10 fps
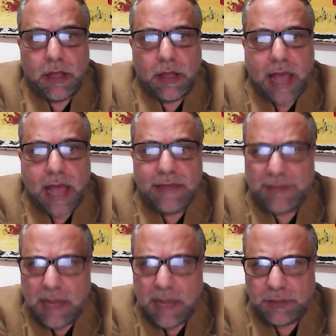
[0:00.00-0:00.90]
I have
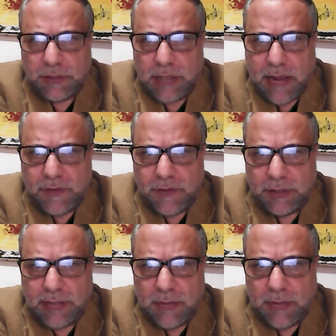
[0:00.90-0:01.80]

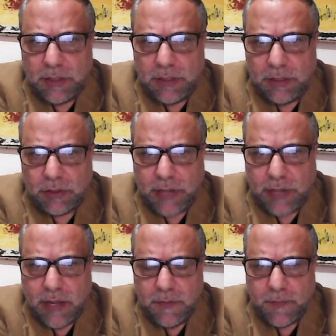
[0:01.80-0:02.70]
still time. It's
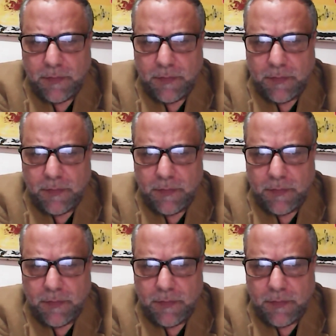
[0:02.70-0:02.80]
okay.